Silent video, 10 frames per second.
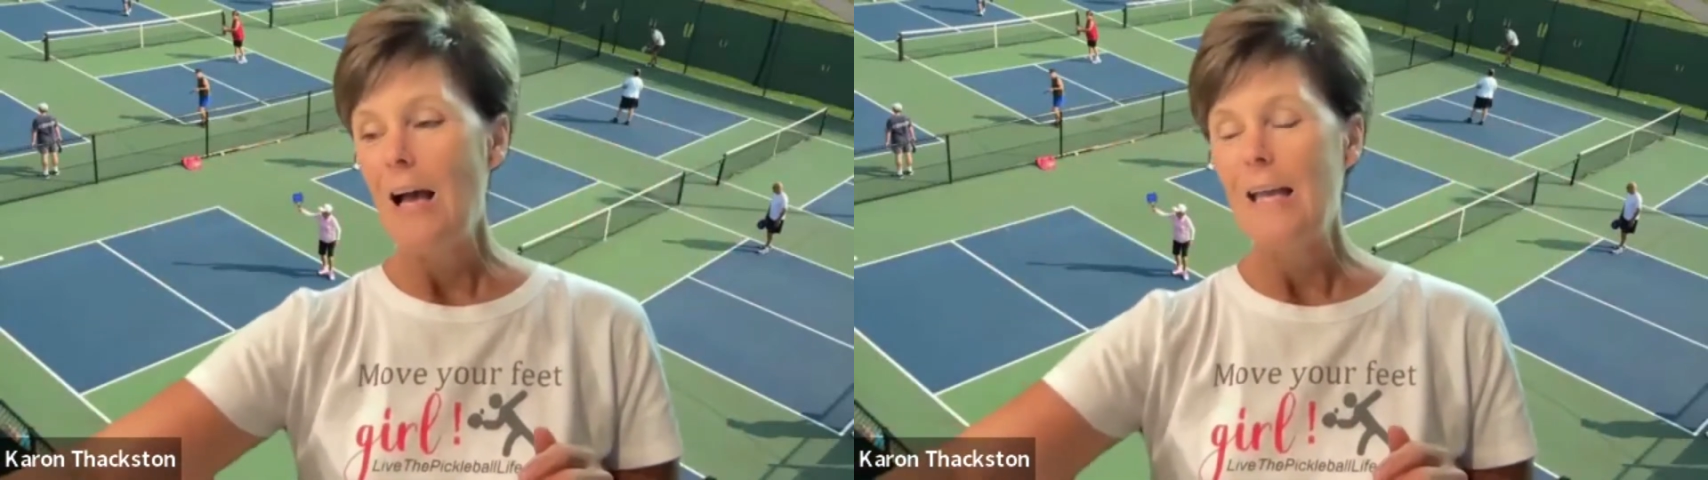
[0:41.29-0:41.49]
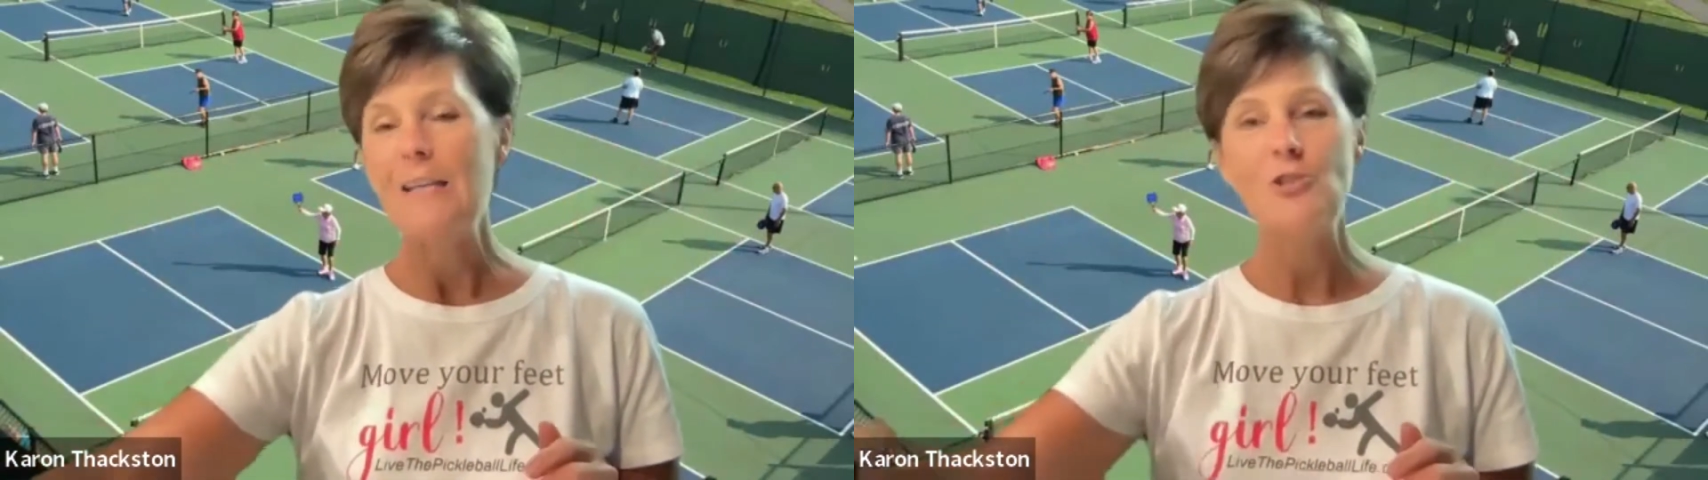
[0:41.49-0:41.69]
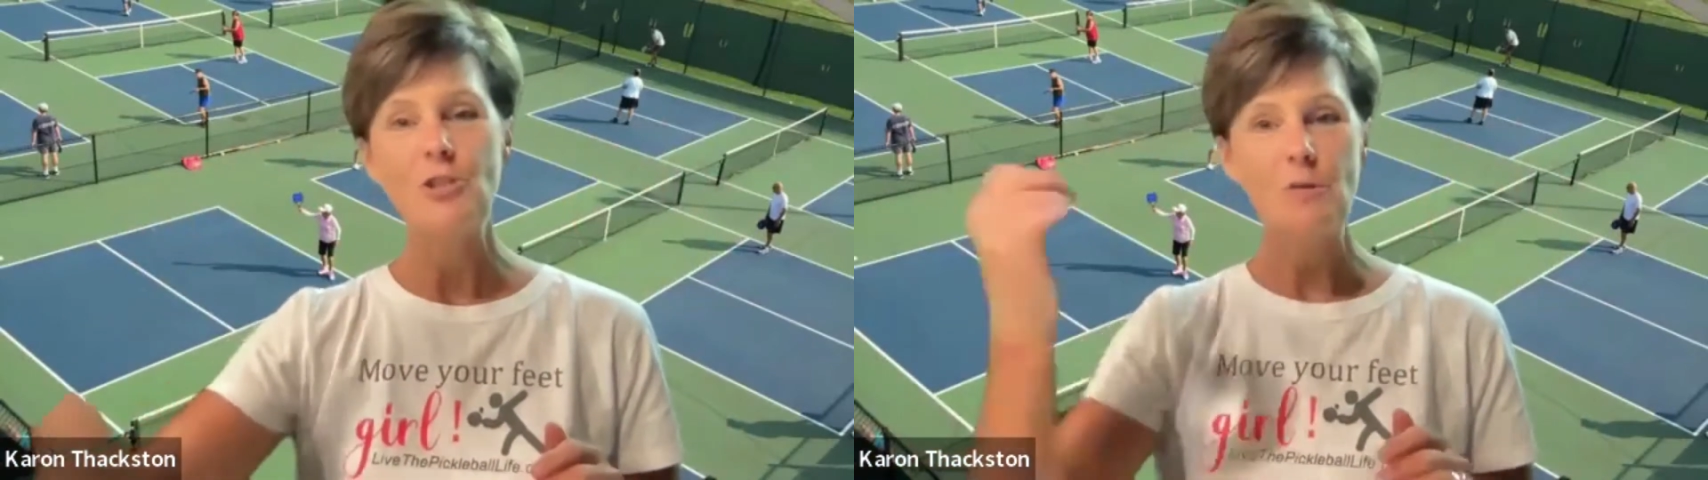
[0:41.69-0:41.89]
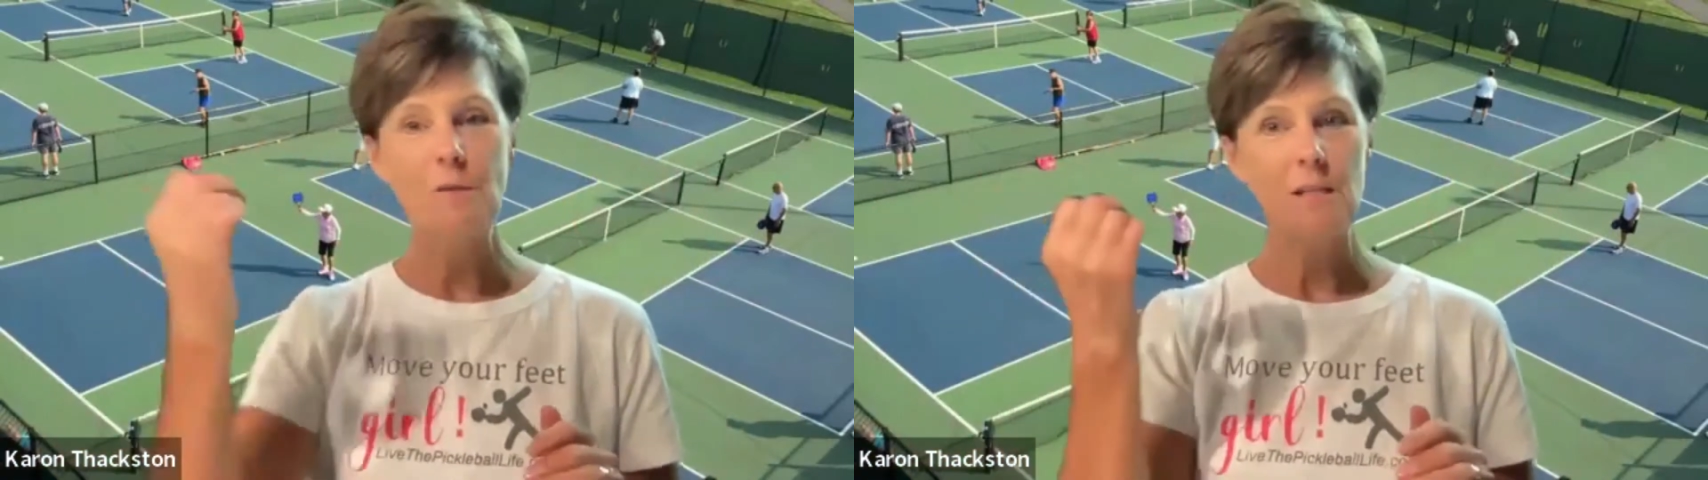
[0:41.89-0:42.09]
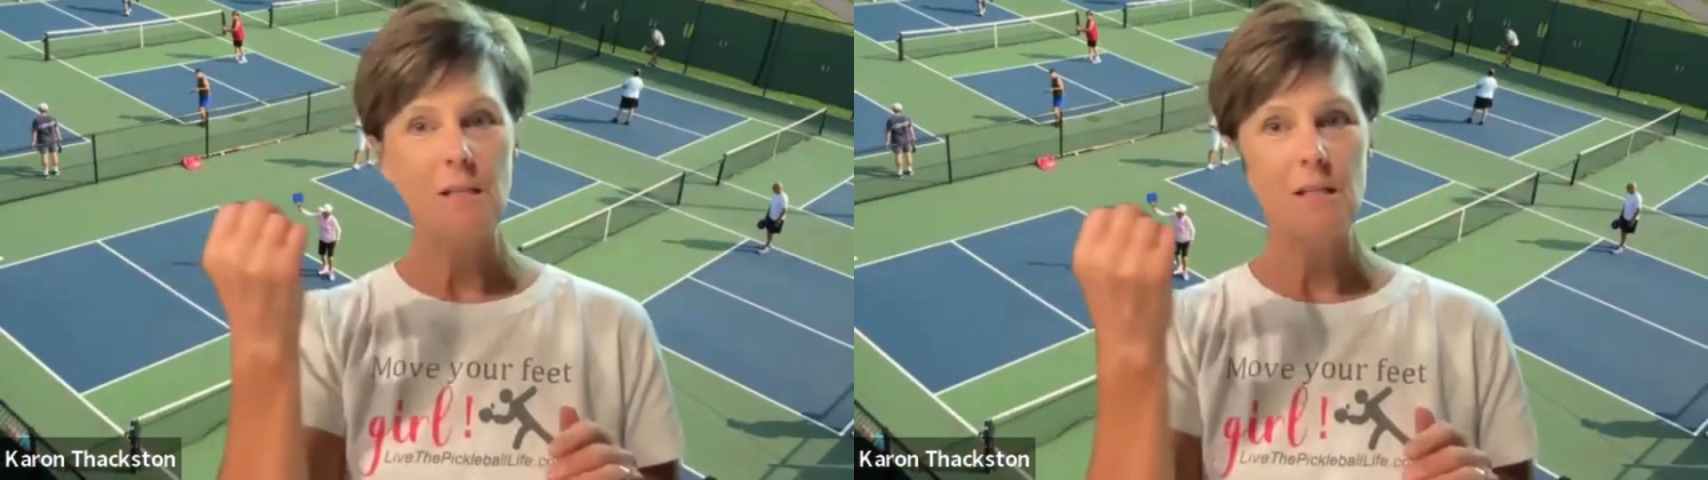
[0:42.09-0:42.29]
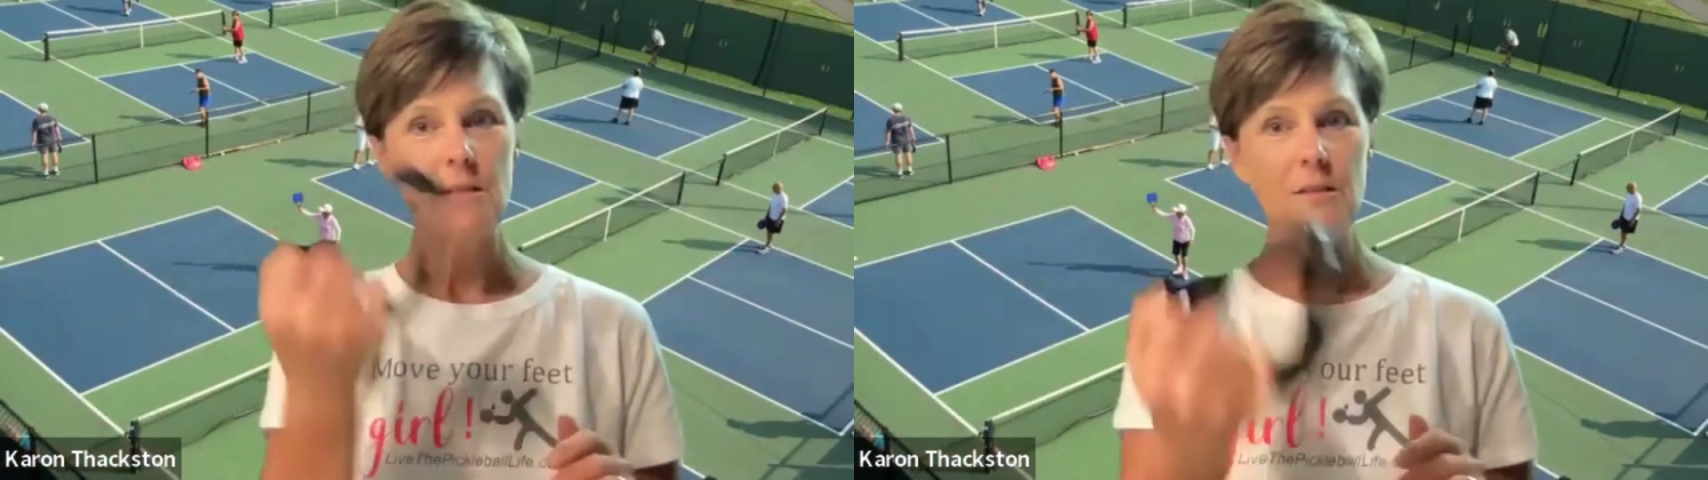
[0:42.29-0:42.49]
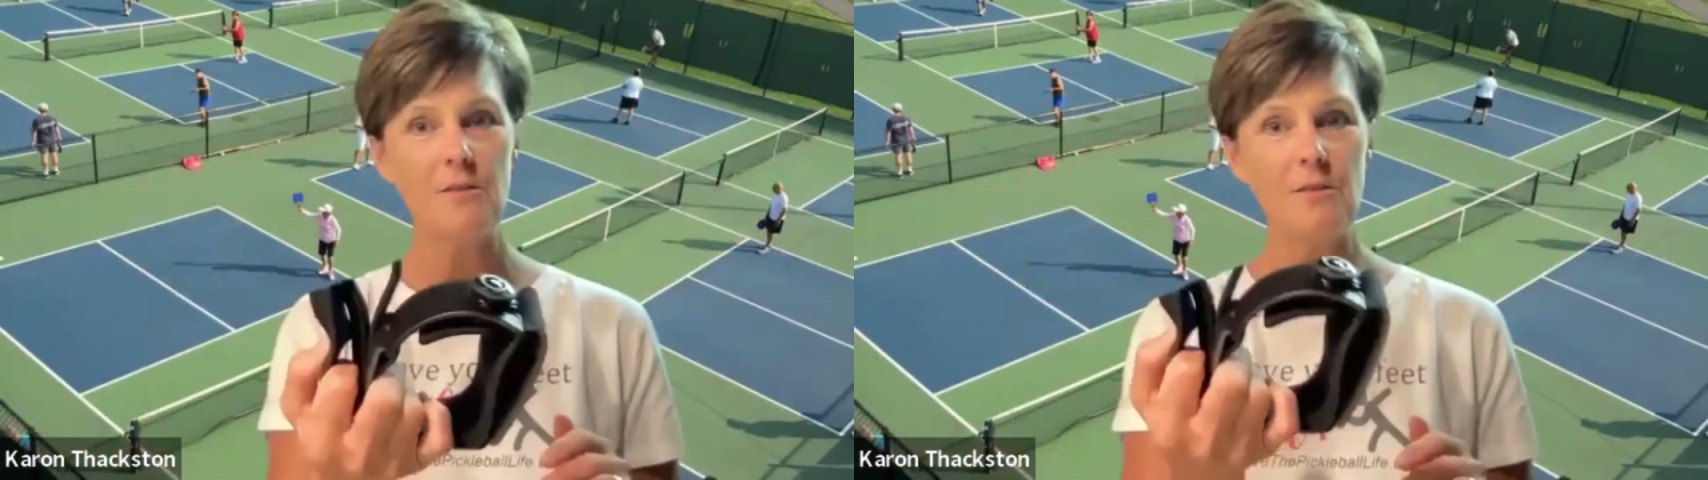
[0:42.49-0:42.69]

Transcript: is using